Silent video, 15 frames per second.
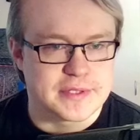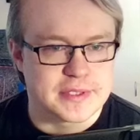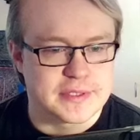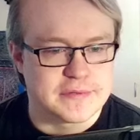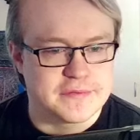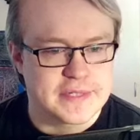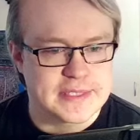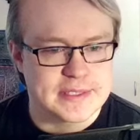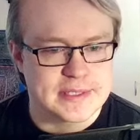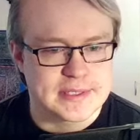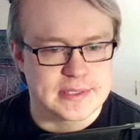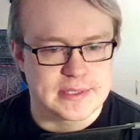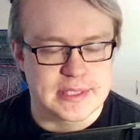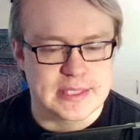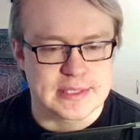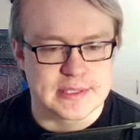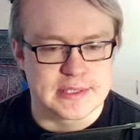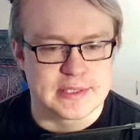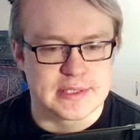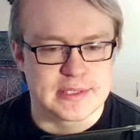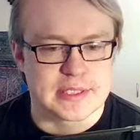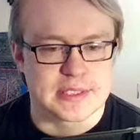defense, takes an
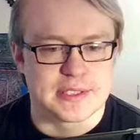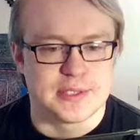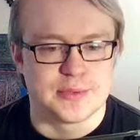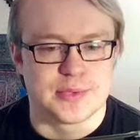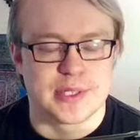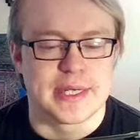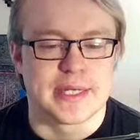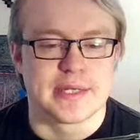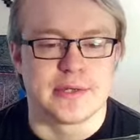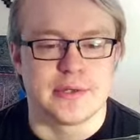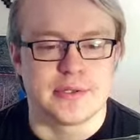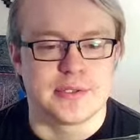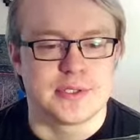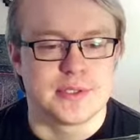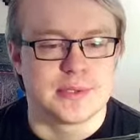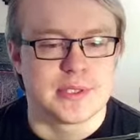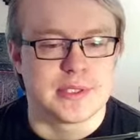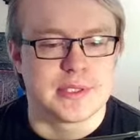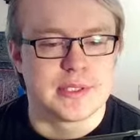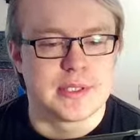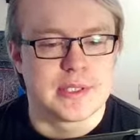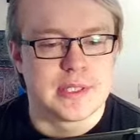insect tuner and a non-tuner.
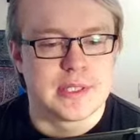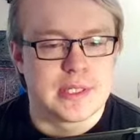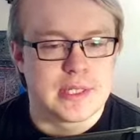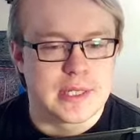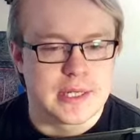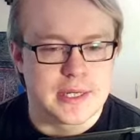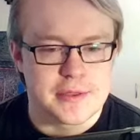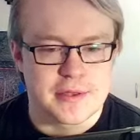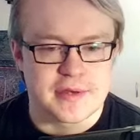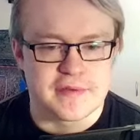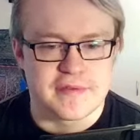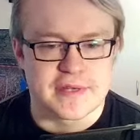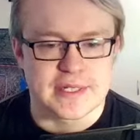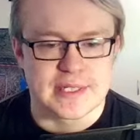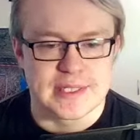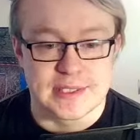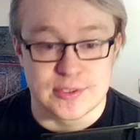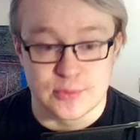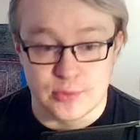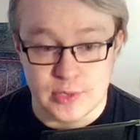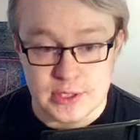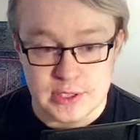Third effect is
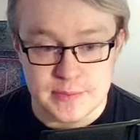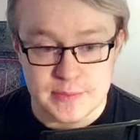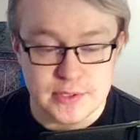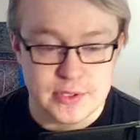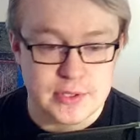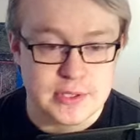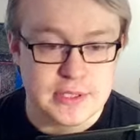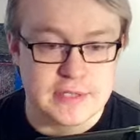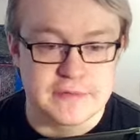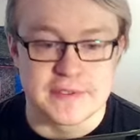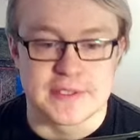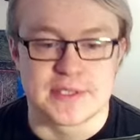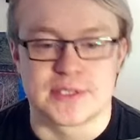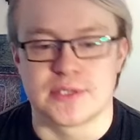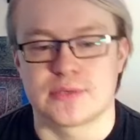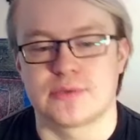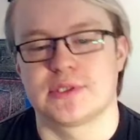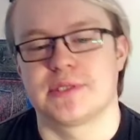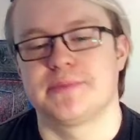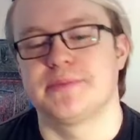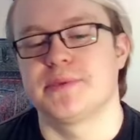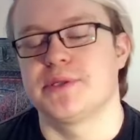once per turn. If it's synchro
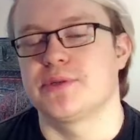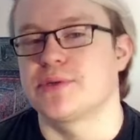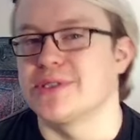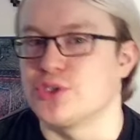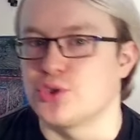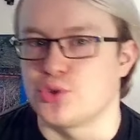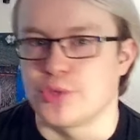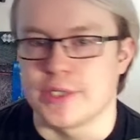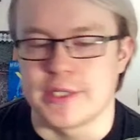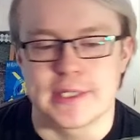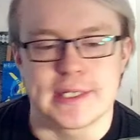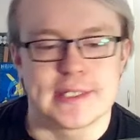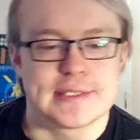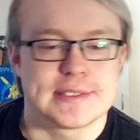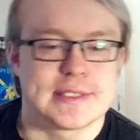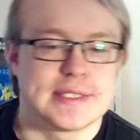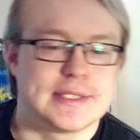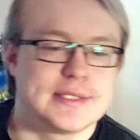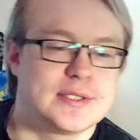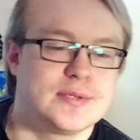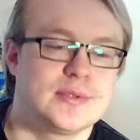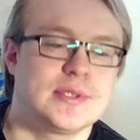summoned, you can treat it as a
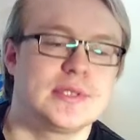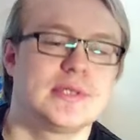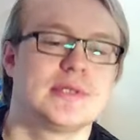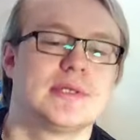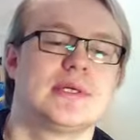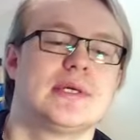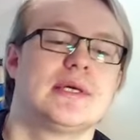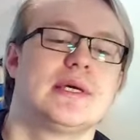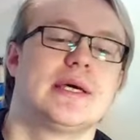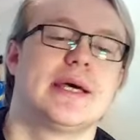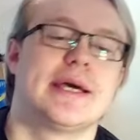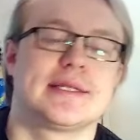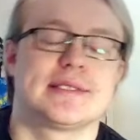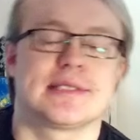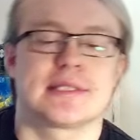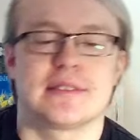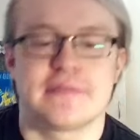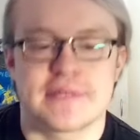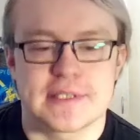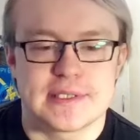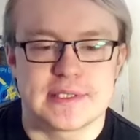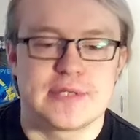tuner. And the second
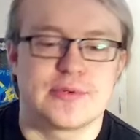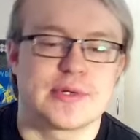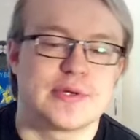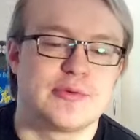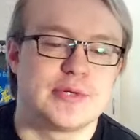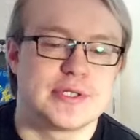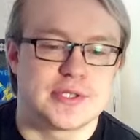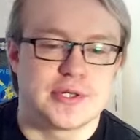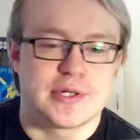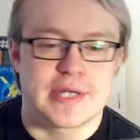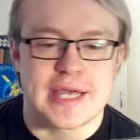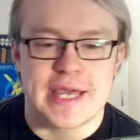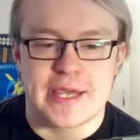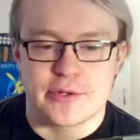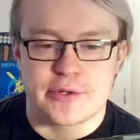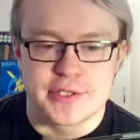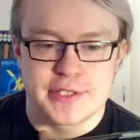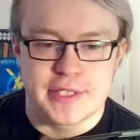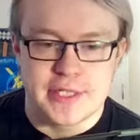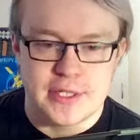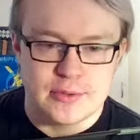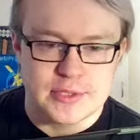effect is that you can return a
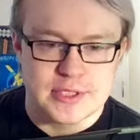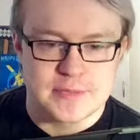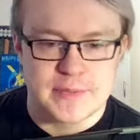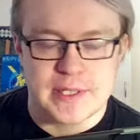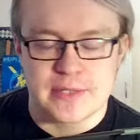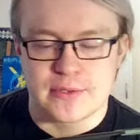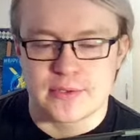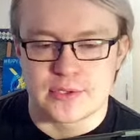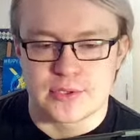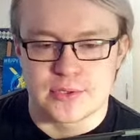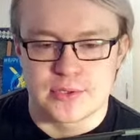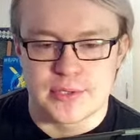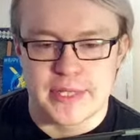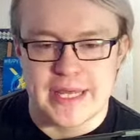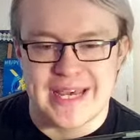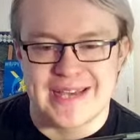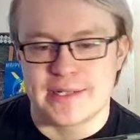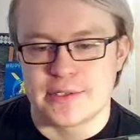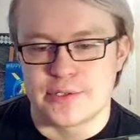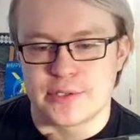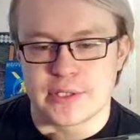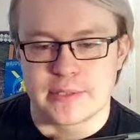continuous spell you control to the hand,
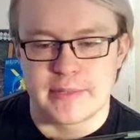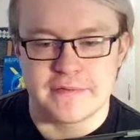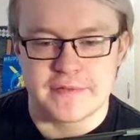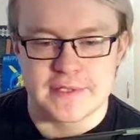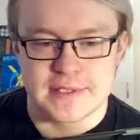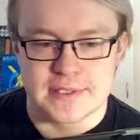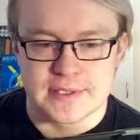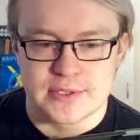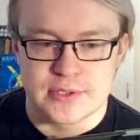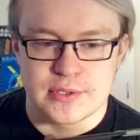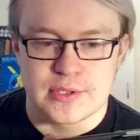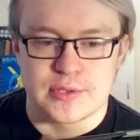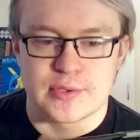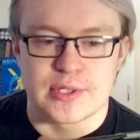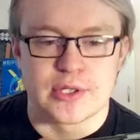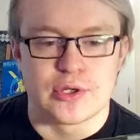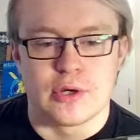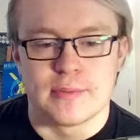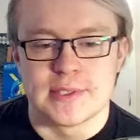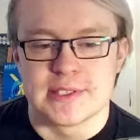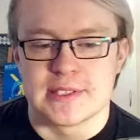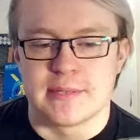and during the main phase this turn, you can
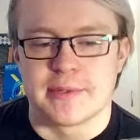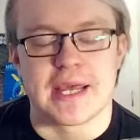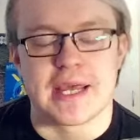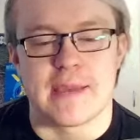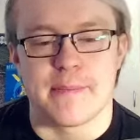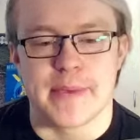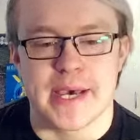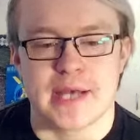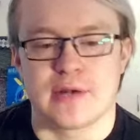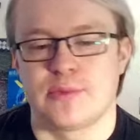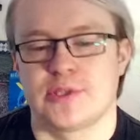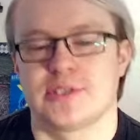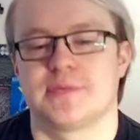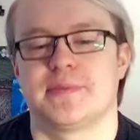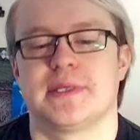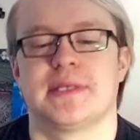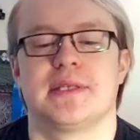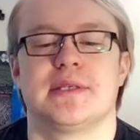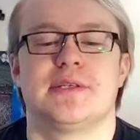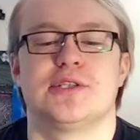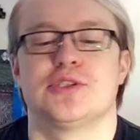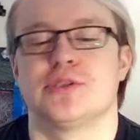normal summon a Battlewasp in
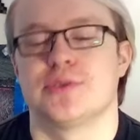addition to